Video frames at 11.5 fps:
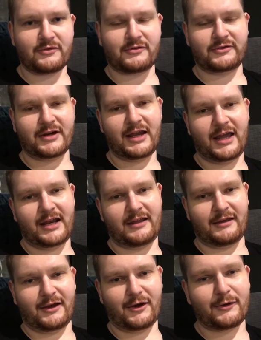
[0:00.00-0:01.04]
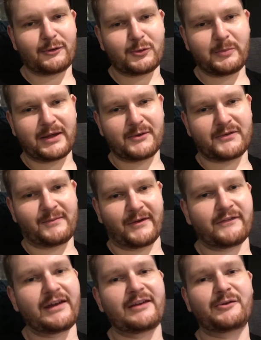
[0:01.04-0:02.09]
or drinking anything cold because my
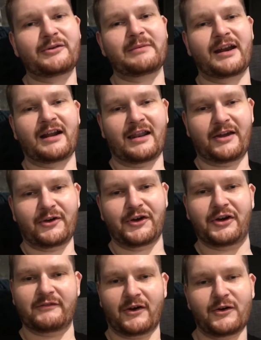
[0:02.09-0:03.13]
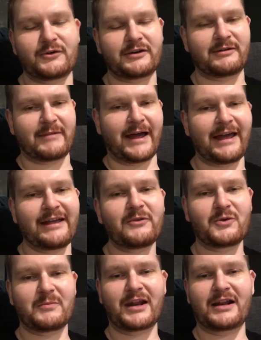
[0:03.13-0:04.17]
feet automatically go cold and my hands
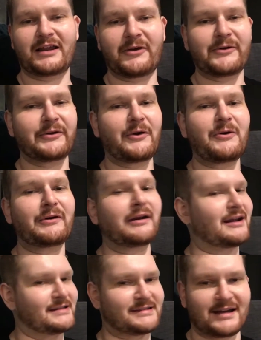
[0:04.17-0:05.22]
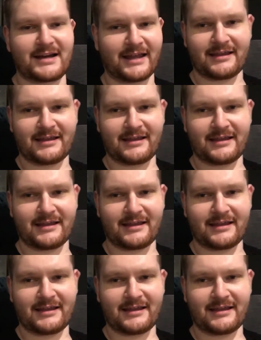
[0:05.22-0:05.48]
automatically go cold, and I start to